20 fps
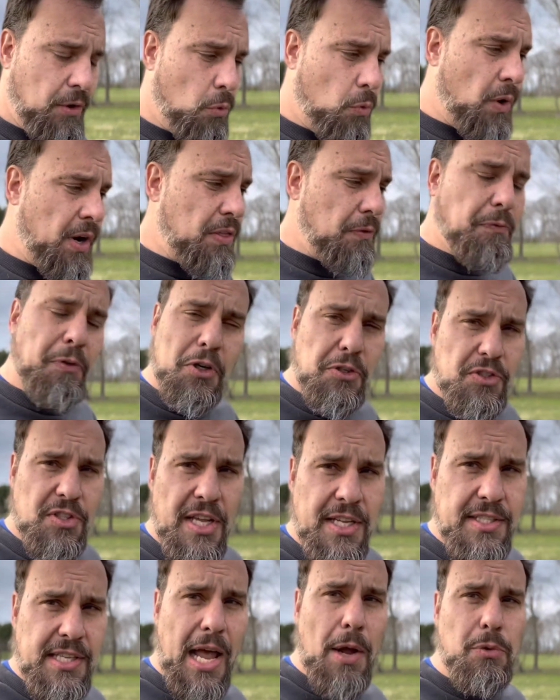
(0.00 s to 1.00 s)
One of the first
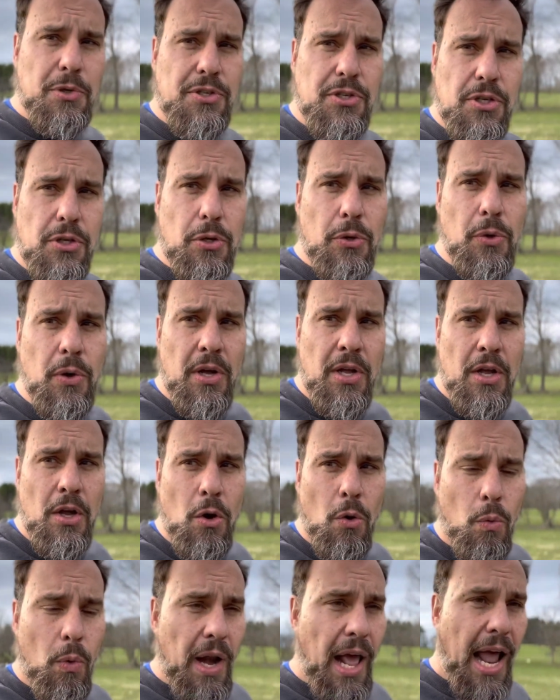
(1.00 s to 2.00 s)
things I would do
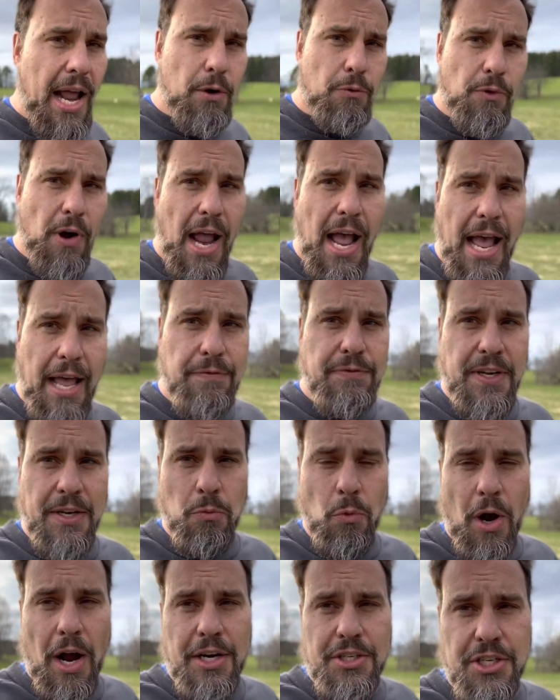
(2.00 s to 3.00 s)
when I arrived in
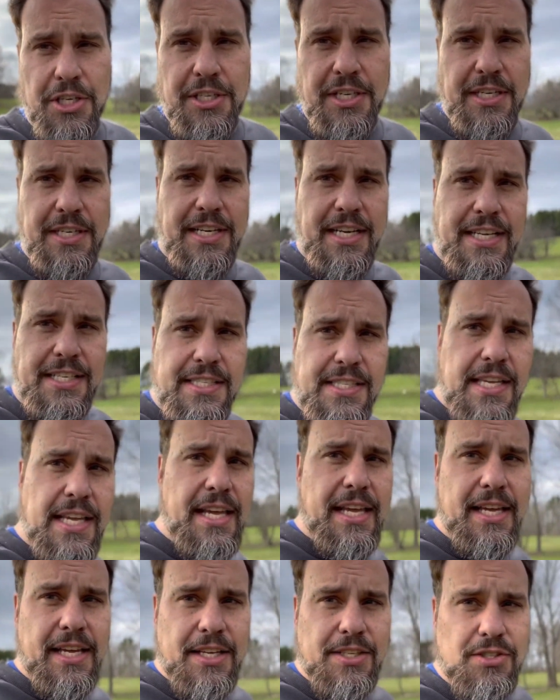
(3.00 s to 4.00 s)
Washington,
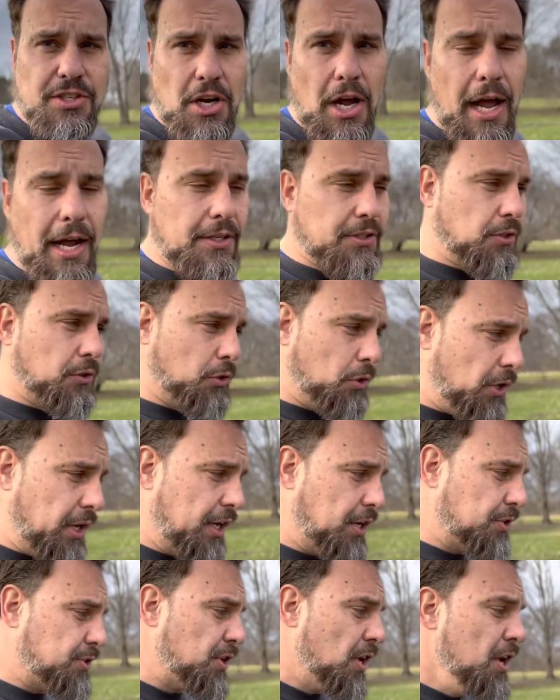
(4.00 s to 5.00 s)
D.C. is talk to lawyers,